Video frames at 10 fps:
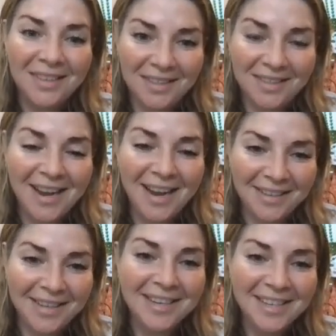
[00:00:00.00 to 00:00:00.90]
Yeah.
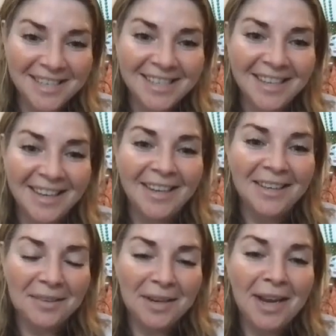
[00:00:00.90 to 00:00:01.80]
Exactly.
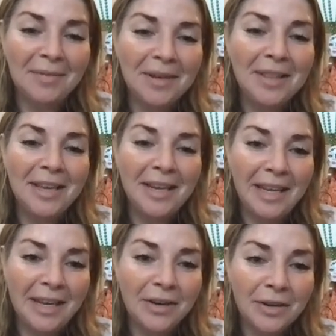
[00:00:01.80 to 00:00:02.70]
Okay. And then
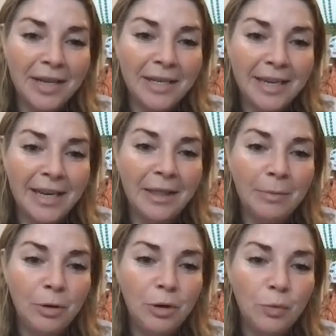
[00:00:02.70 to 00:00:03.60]
later that day
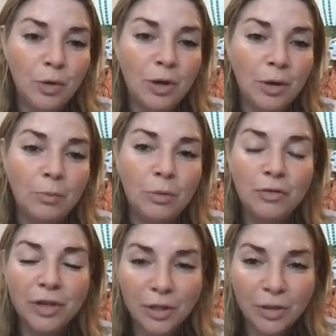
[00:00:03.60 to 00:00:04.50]
the moon will
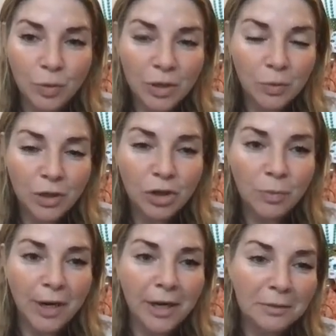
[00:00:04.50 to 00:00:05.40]
move into sweet sweet
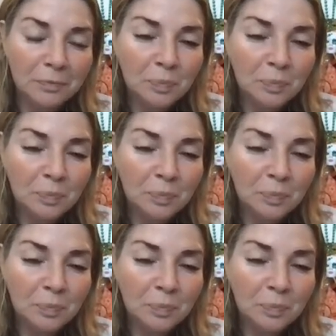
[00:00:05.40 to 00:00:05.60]
Gemini.